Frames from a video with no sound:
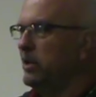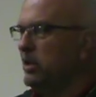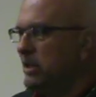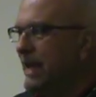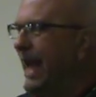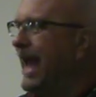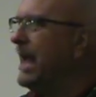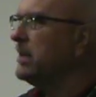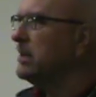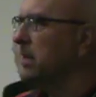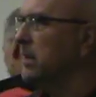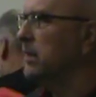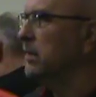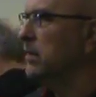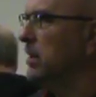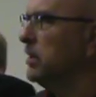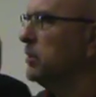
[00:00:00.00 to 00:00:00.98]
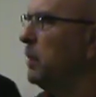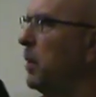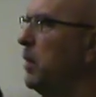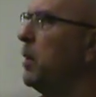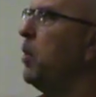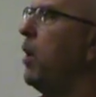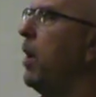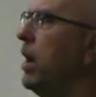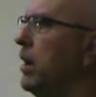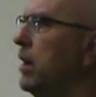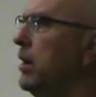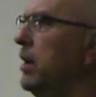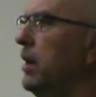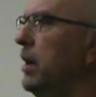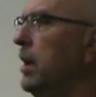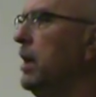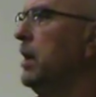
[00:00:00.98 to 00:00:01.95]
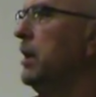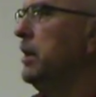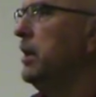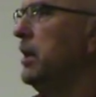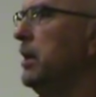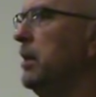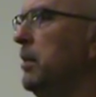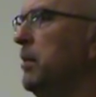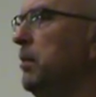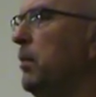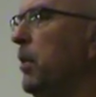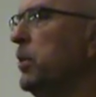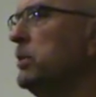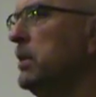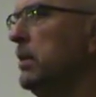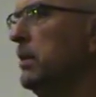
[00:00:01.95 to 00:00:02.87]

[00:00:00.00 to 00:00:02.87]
Just ask it, because when we walk, the most